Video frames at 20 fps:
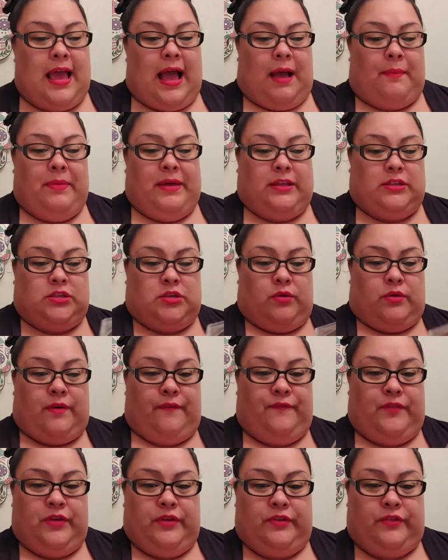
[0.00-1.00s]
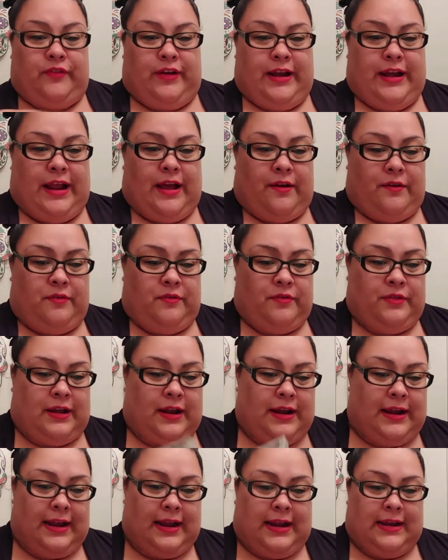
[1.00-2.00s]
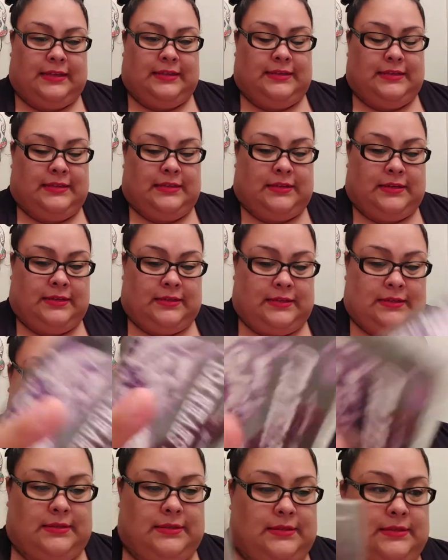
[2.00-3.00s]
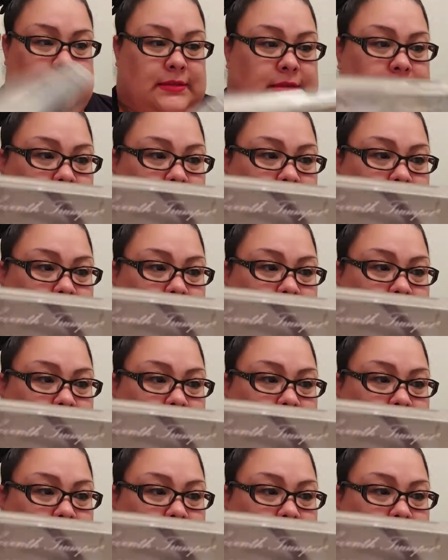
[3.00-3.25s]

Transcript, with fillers: I'm like so confused right now. Hold on, I gotta see this.